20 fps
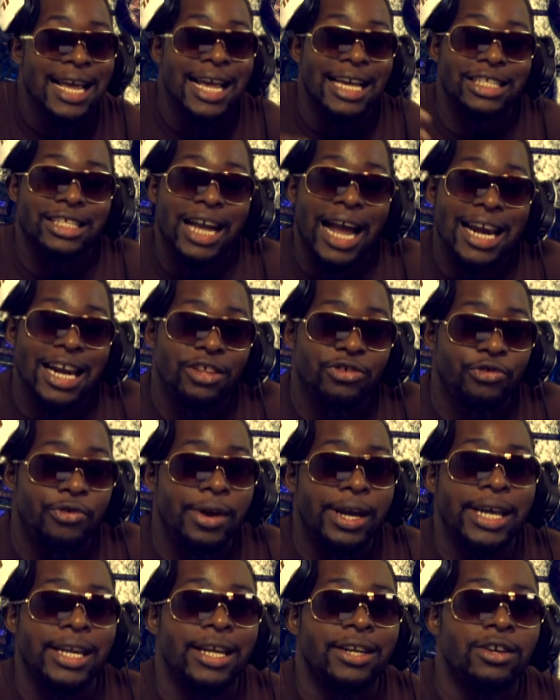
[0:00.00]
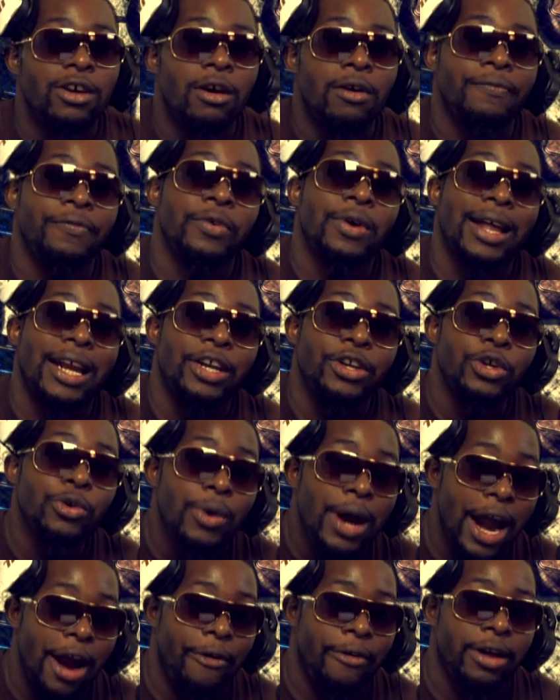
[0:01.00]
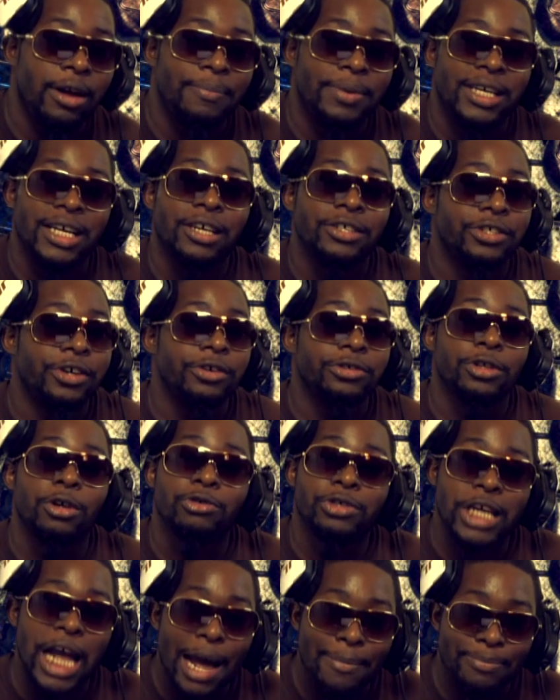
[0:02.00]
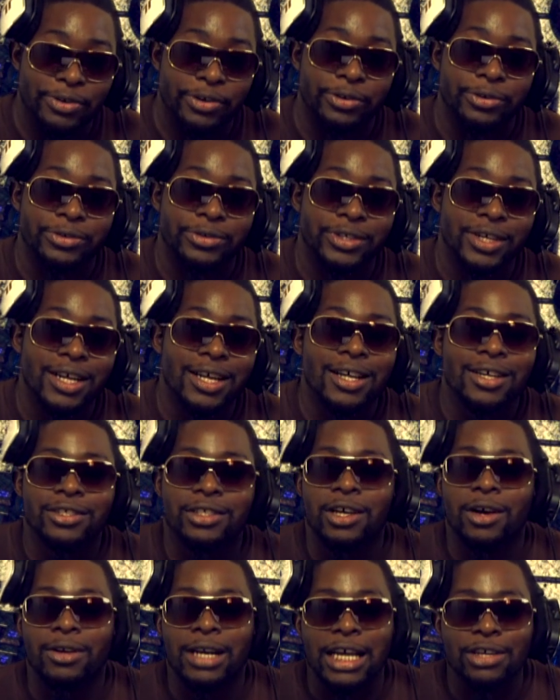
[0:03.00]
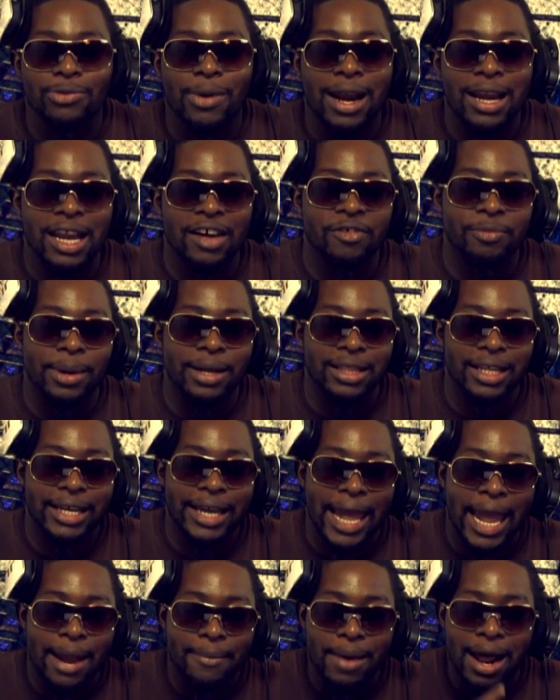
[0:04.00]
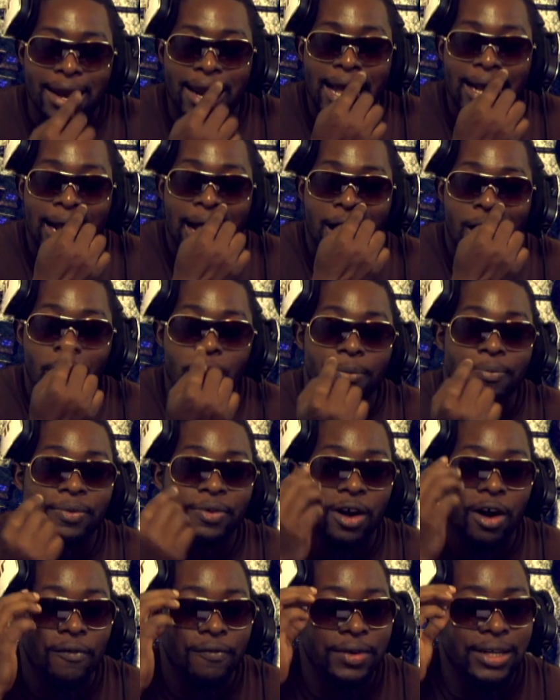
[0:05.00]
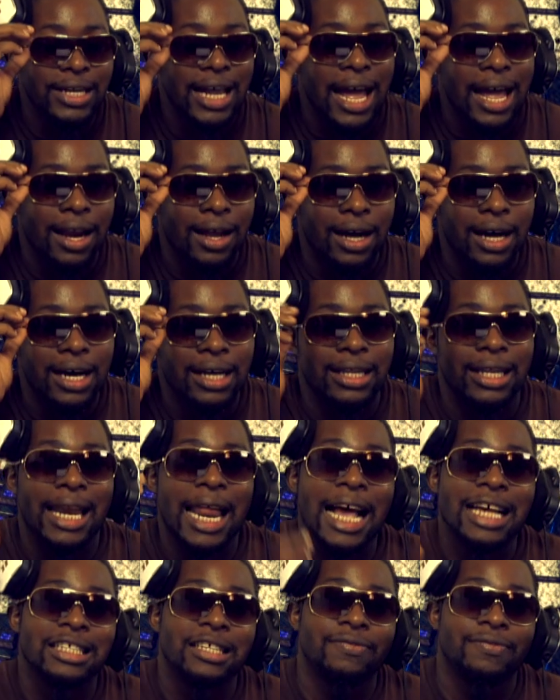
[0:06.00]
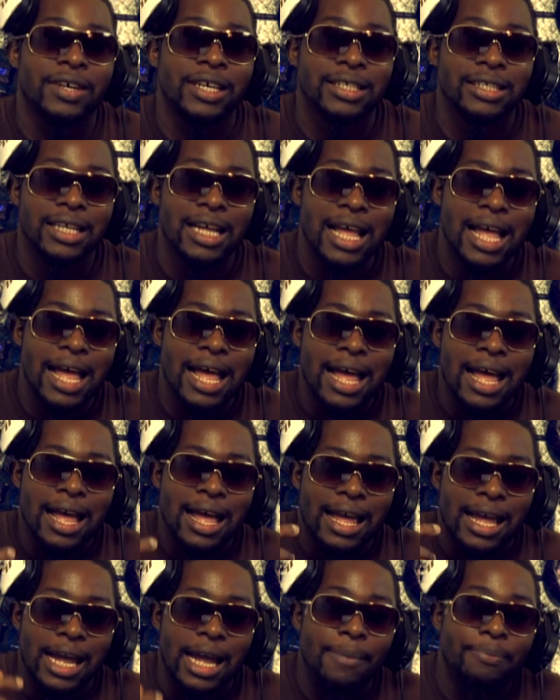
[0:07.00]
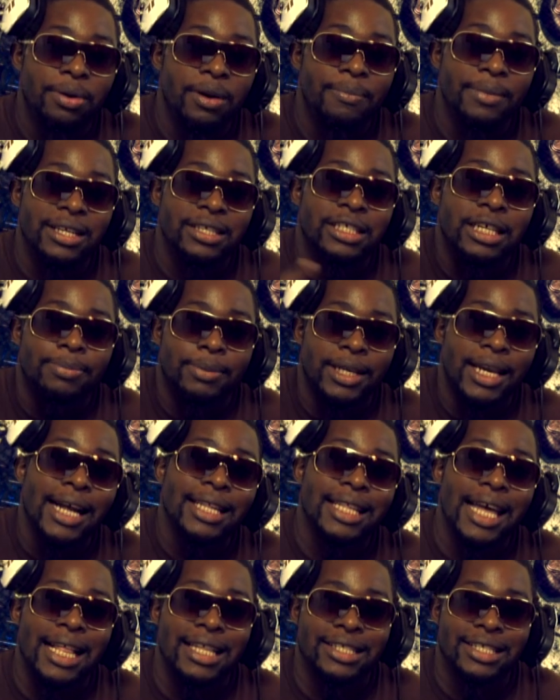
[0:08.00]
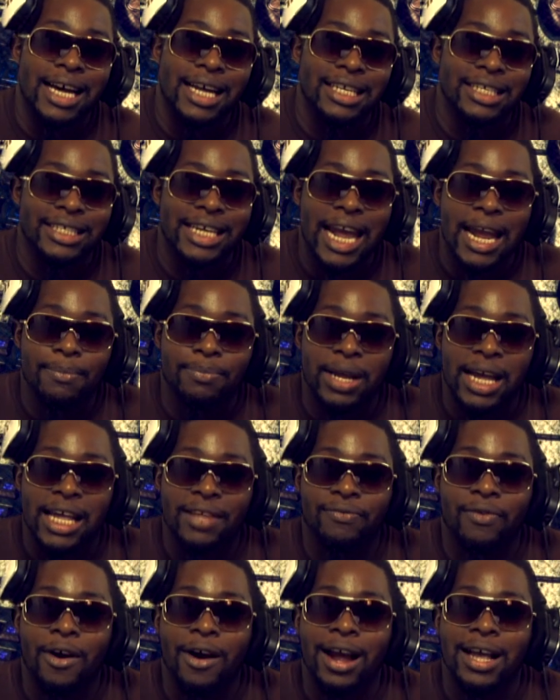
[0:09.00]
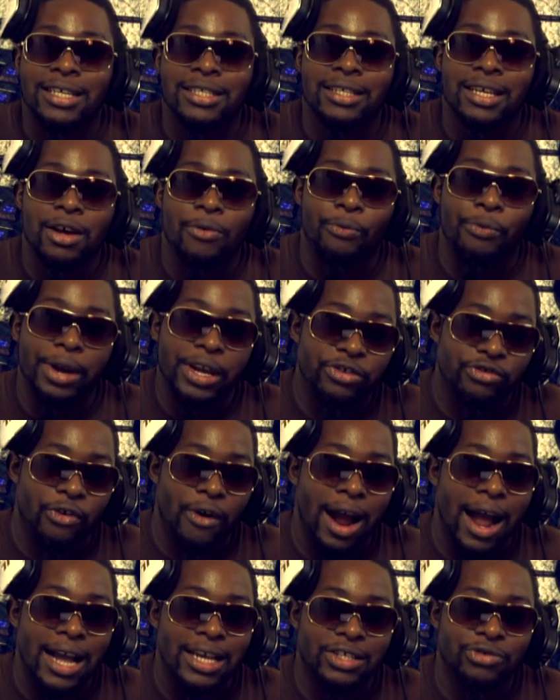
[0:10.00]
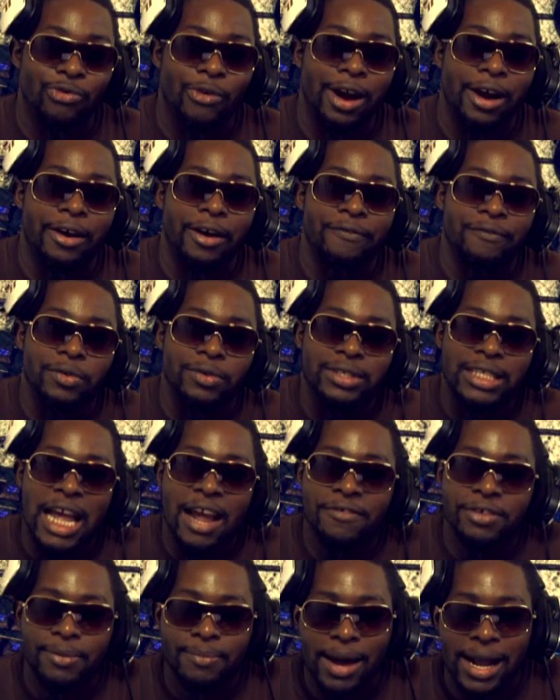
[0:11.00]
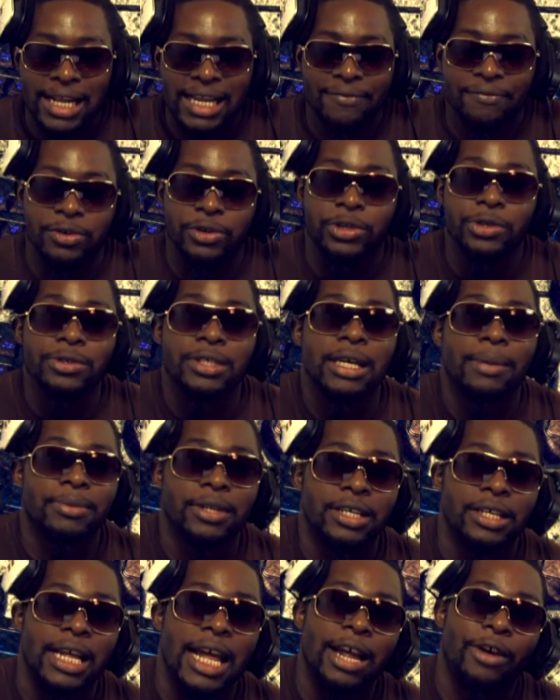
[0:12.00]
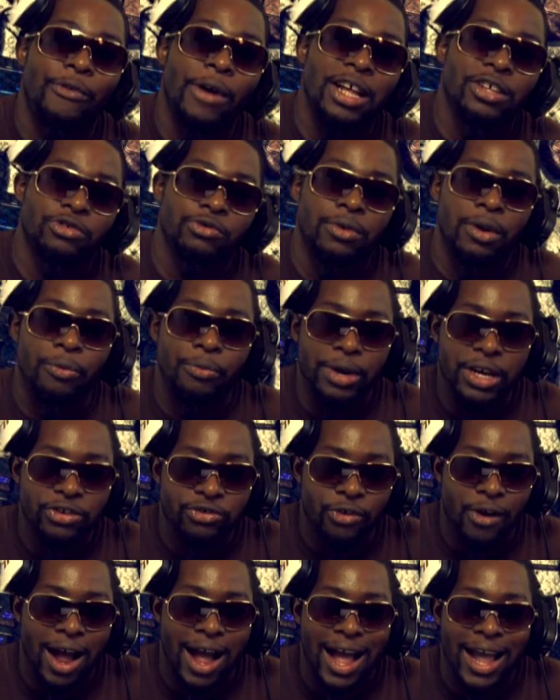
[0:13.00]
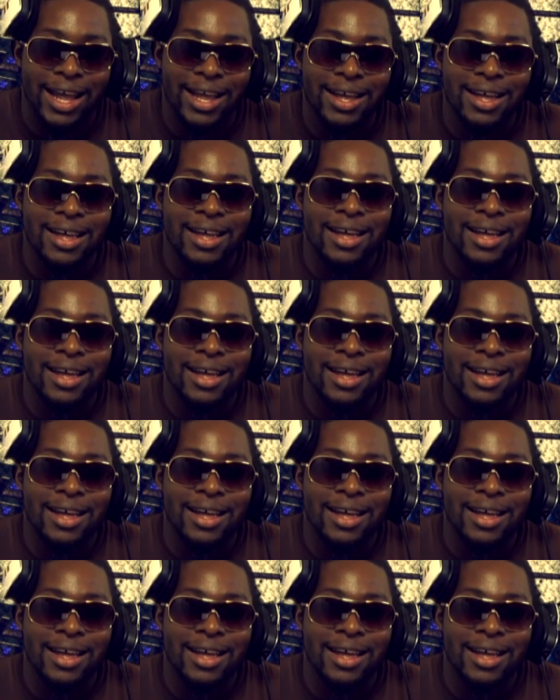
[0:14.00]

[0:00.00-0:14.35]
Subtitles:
It's kind of tricky to know if you're at a new area because there's no chapters. So that's what I love about the game. Hopefully that The Last of Us implement something like that inside this gameplay as far as retries, where if you save somebody, if you do something, it grants you a retry.